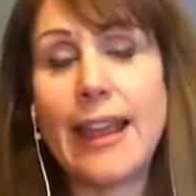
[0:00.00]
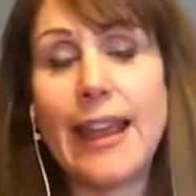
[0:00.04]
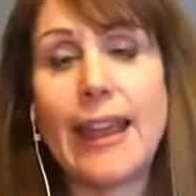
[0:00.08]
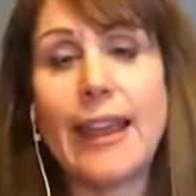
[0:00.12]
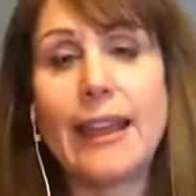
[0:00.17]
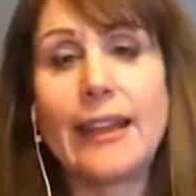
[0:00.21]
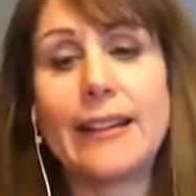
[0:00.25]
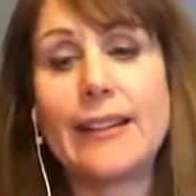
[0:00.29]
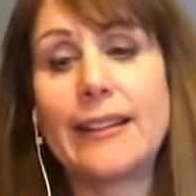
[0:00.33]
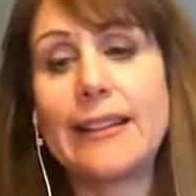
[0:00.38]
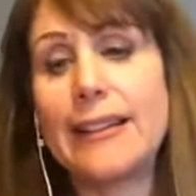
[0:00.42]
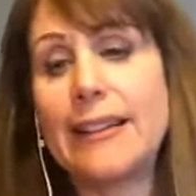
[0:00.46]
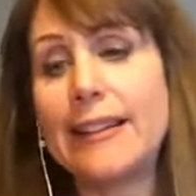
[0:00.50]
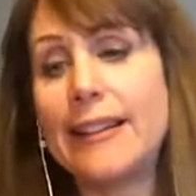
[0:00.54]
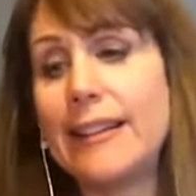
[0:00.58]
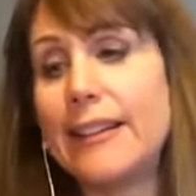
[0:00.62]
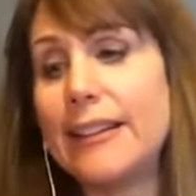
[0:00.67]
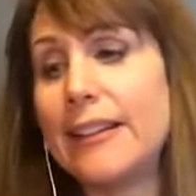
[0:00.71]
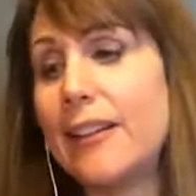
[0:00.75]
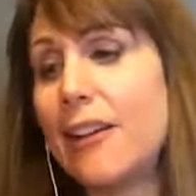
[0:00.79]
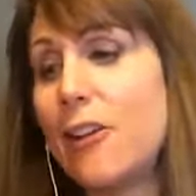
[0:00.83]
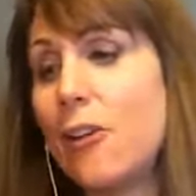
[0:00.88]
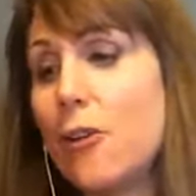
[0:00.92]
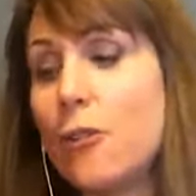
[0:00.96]

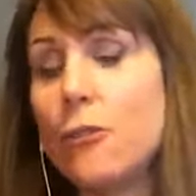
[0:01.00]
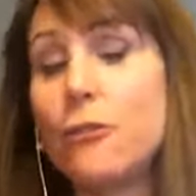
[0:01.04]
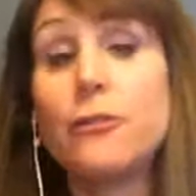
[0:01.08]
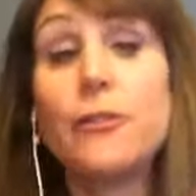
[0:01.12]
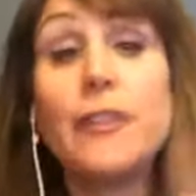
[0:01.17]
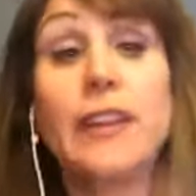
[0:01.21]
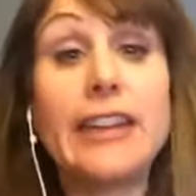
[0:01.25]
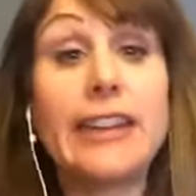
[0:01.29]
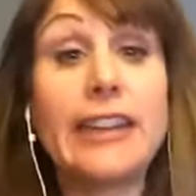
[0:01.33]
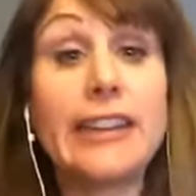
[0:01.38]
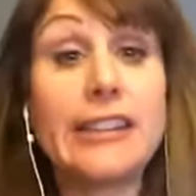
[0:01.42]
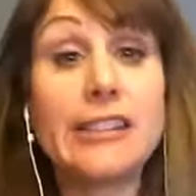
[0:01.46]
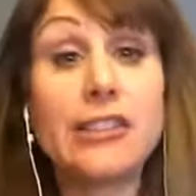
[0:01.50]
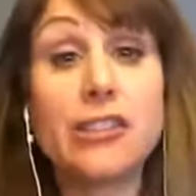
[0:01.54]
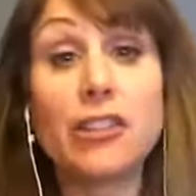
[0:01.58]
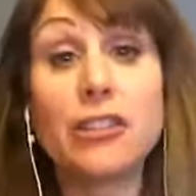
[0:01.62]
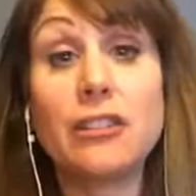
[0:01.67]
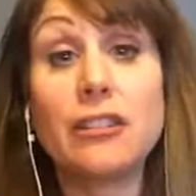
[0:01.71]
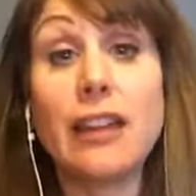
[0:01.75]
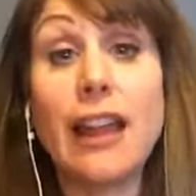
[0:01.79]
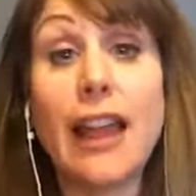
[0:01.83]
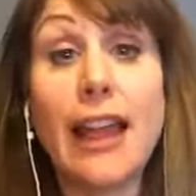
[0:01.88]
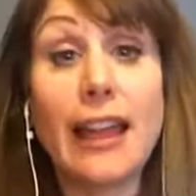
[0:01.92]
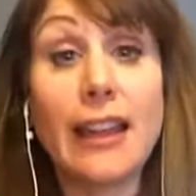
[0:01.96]
fitness or
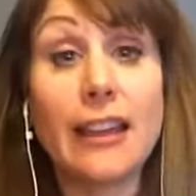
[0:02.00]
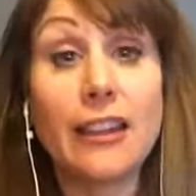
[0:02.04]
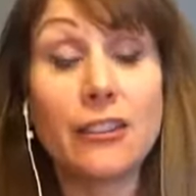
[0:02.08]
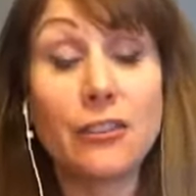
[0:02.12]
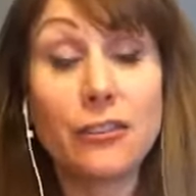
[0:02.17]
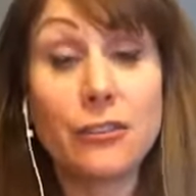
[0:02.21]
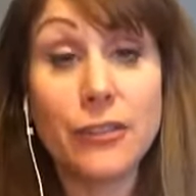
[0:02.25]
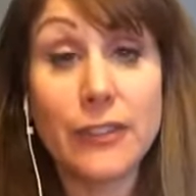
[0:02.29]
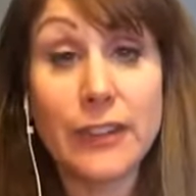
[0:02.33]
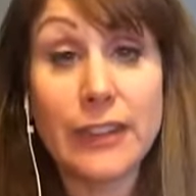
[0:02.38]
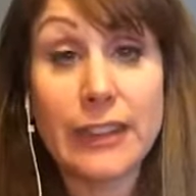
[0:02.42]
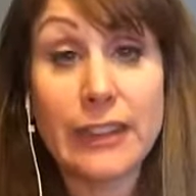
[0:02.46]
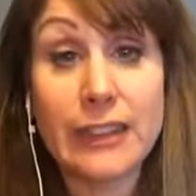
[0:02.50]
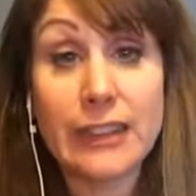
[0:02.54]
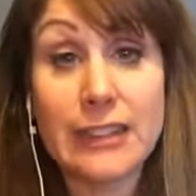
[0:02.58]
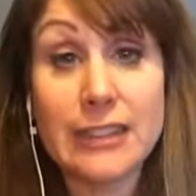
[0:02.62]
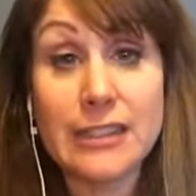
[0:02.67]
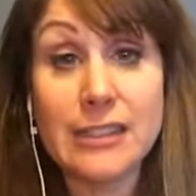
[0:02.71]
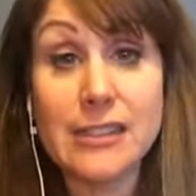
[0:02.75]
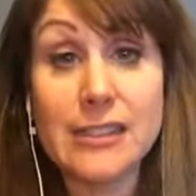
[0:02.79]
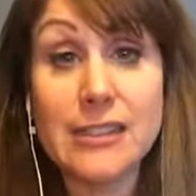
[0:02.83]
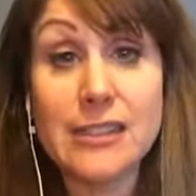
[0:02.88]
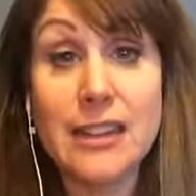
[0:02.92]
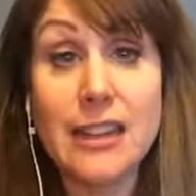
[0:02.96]
lack of
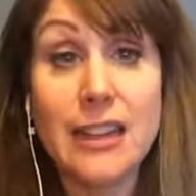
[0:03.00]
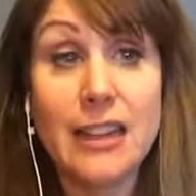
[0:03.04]
fitness?